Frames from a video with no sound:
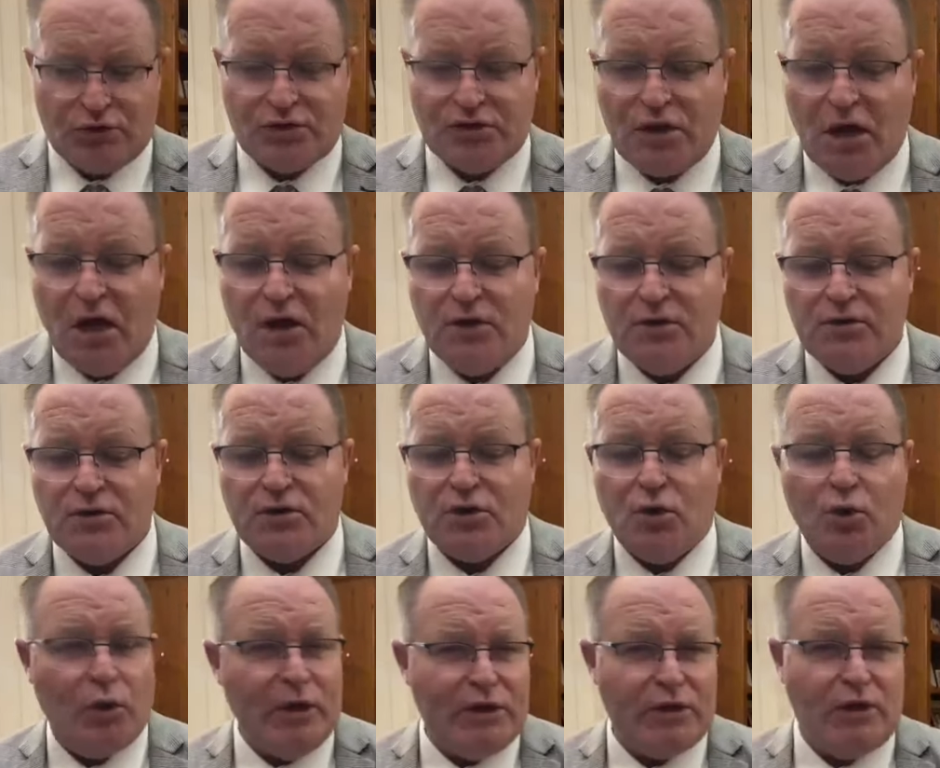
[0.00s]
thought don't
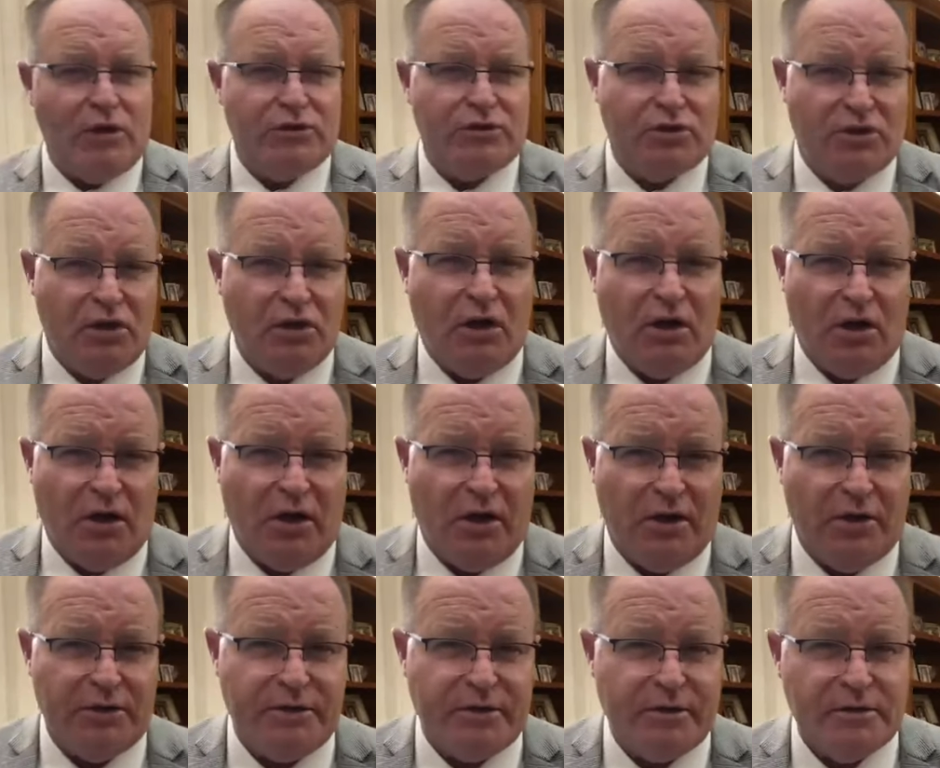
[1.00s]
quit on
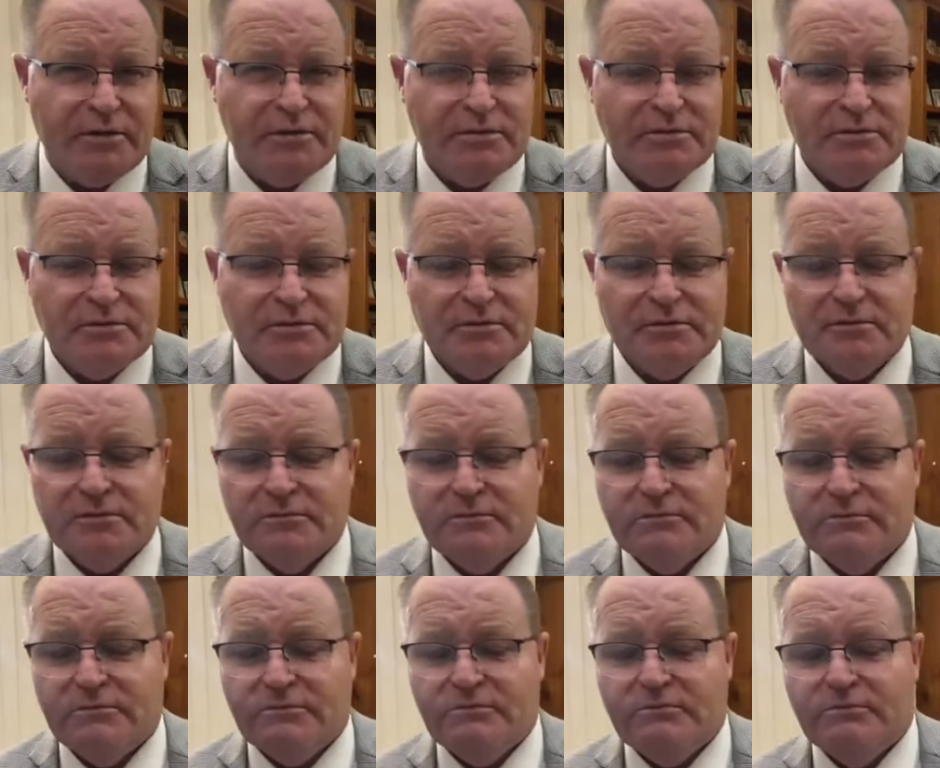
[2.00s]
God
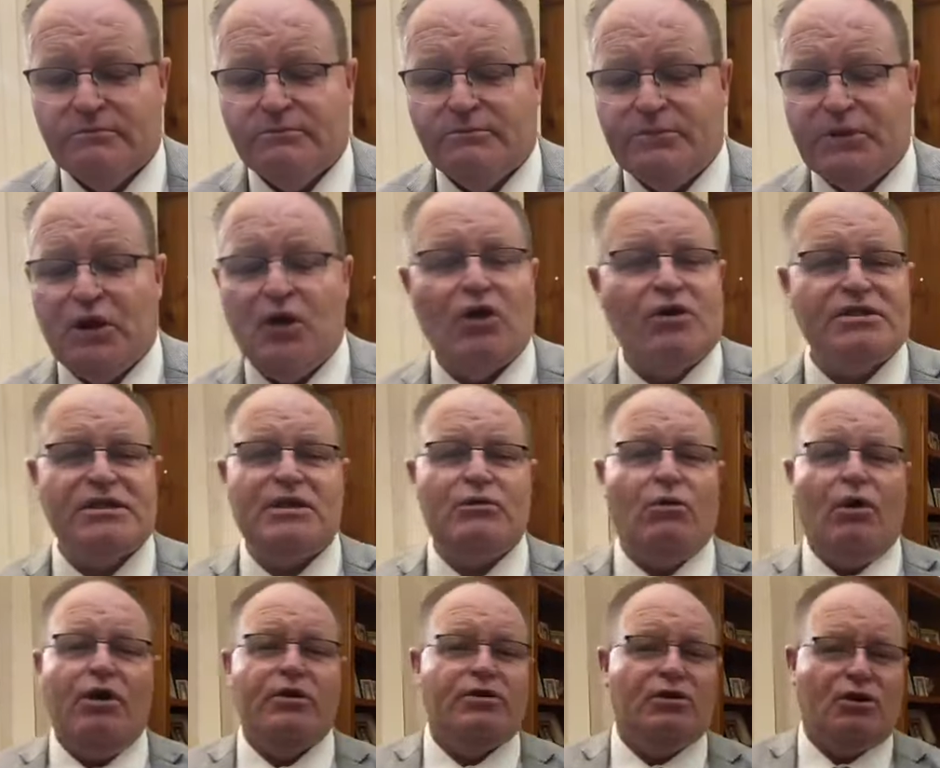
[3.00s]
because he
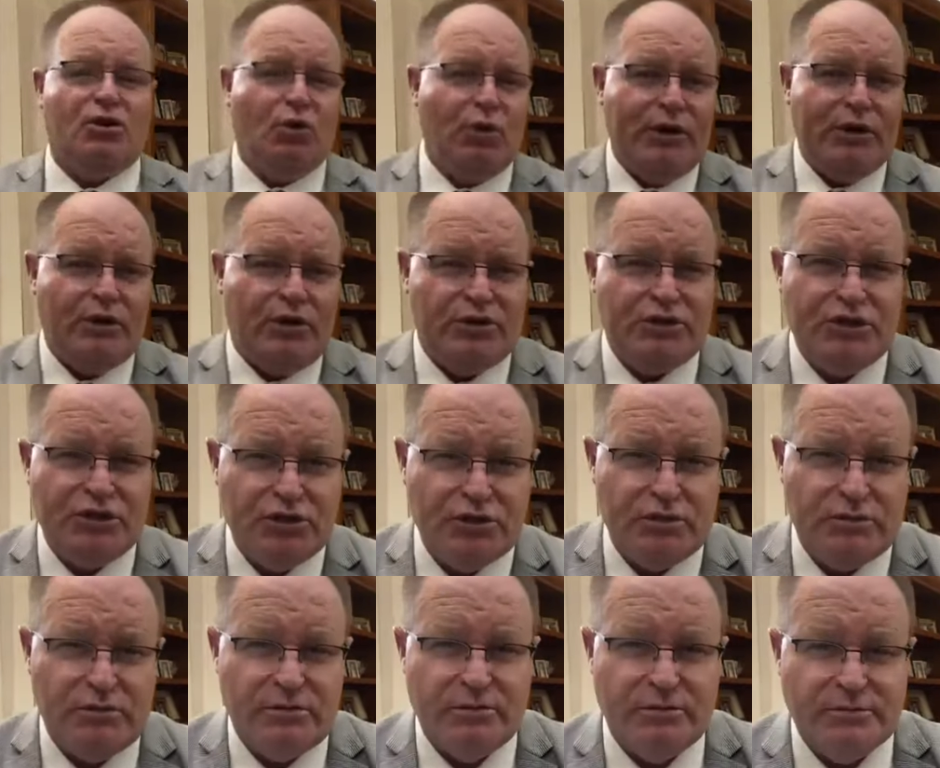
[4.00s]
won't quit on
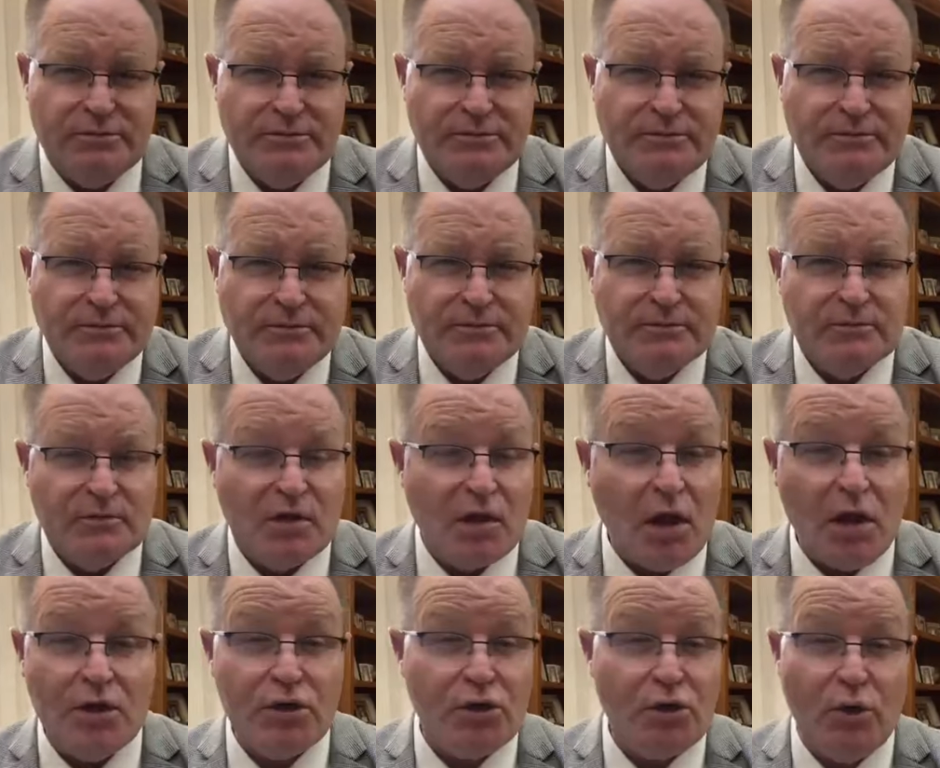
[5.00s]
you.
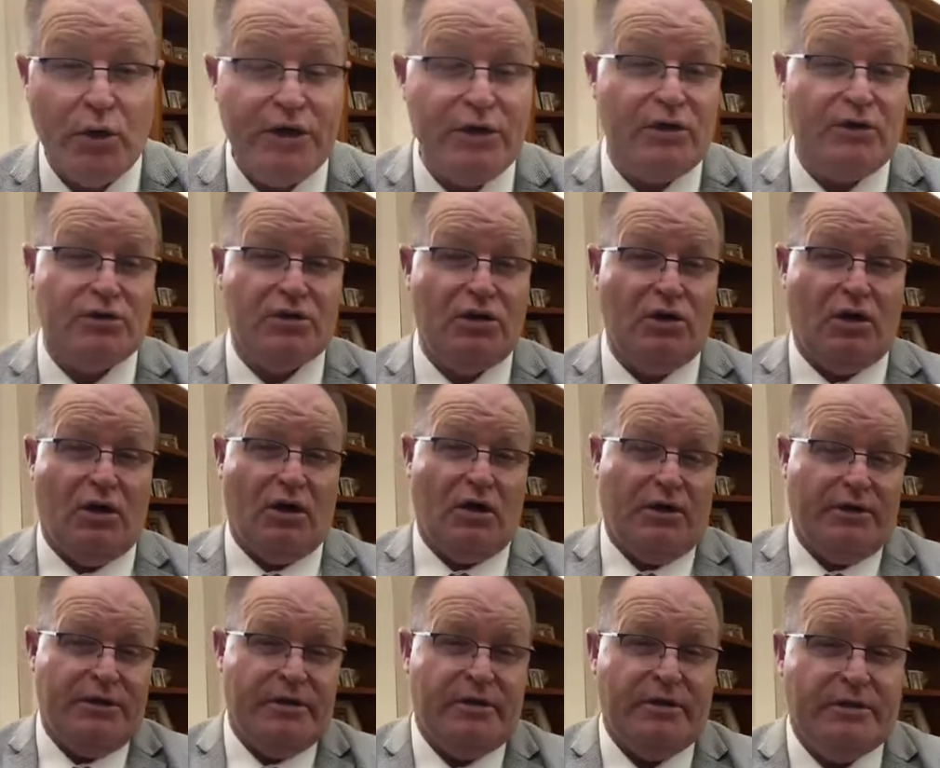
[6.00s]
Don't quit on
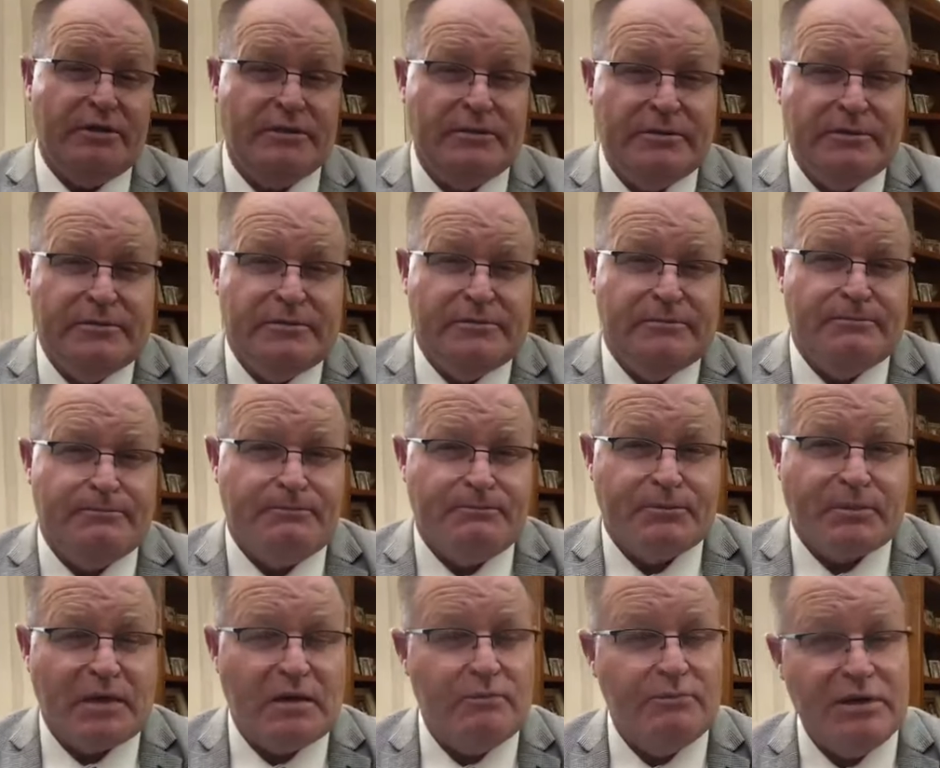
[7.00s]
God
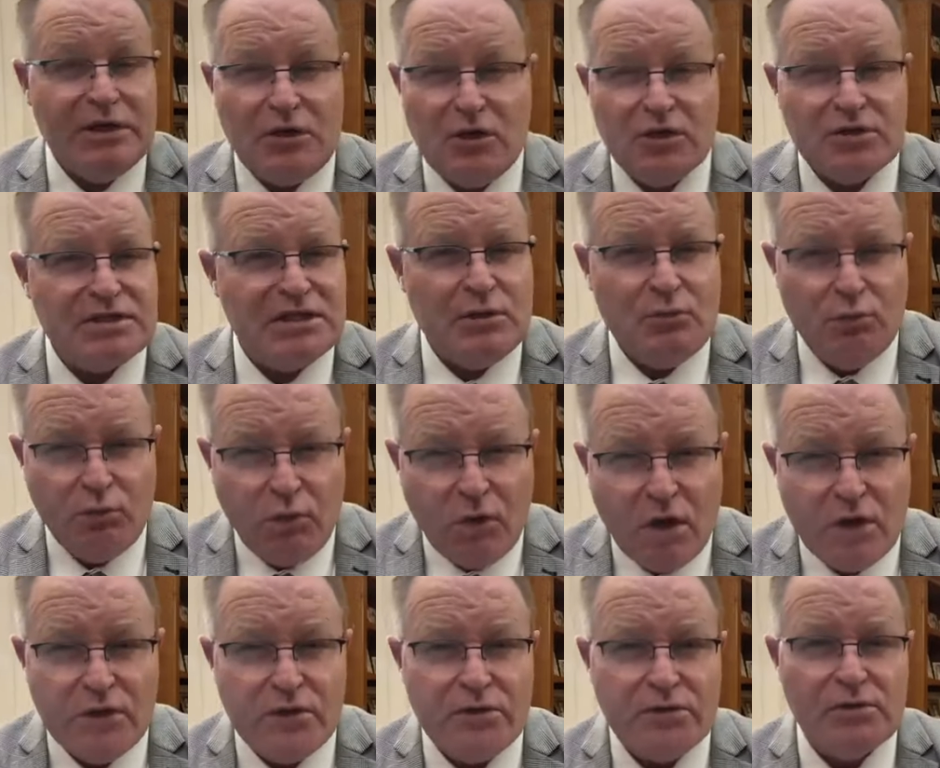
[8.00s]
because he
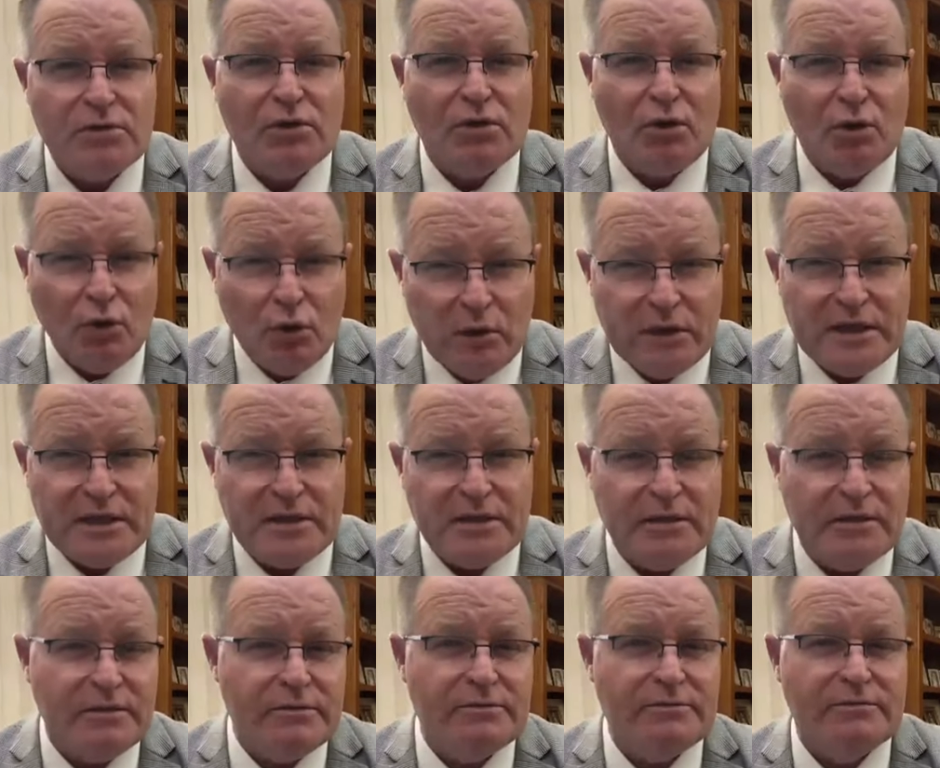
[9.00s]
won't quit
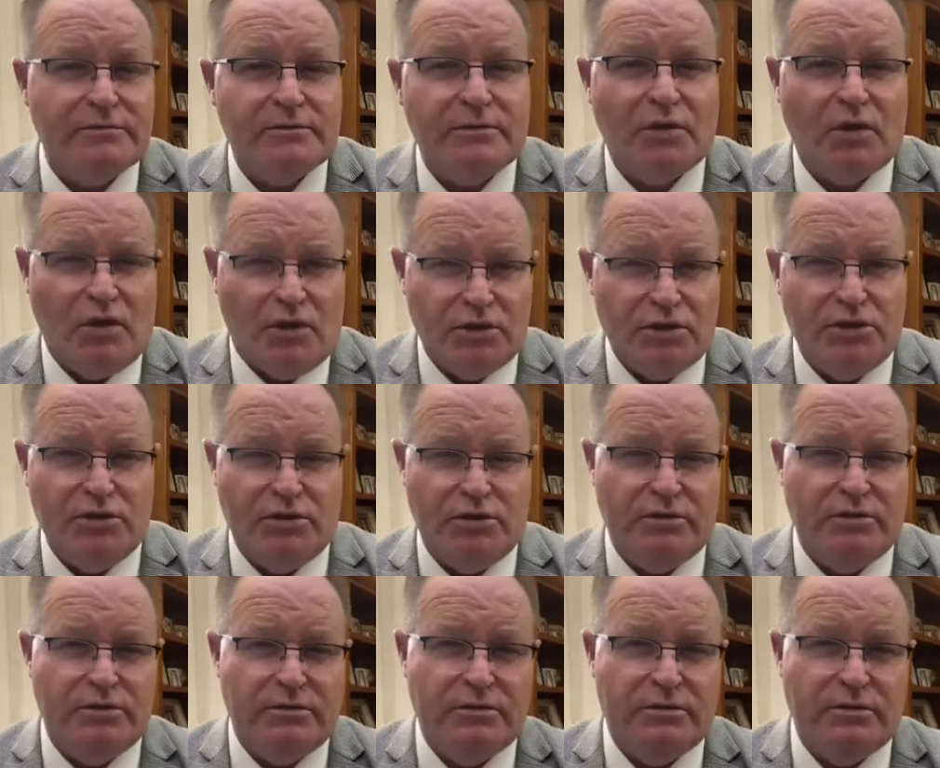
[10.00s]
on
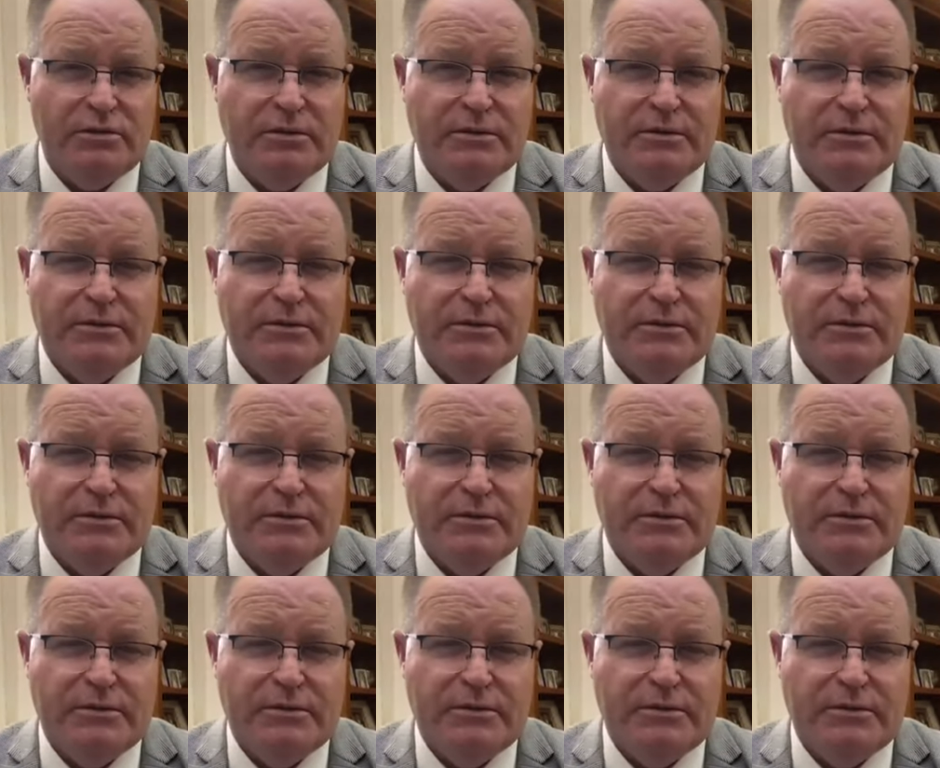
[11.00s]
you.